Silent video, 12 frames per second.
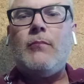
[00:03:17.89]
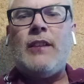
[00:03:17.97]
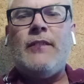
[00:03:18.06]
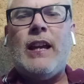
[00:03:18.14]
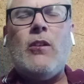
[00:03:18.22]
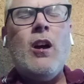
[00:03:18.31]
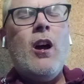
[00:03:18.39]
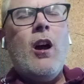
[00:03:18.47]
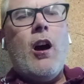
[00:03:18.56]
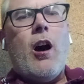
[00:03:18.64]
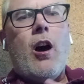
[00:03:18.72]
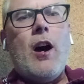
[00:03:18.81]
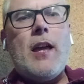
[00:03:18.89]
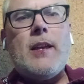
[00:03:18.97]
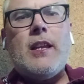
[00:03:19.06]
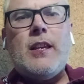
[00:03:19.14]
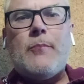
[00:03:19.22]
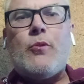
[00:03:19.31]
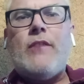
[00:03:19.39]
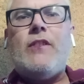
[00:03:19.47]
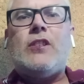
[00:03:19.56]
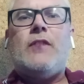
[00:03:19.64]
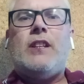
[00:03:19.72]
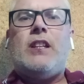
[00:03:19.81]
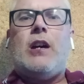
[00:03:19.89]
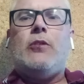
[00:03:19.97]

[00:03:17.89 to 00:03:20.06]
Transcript: Now, I, in the previous video,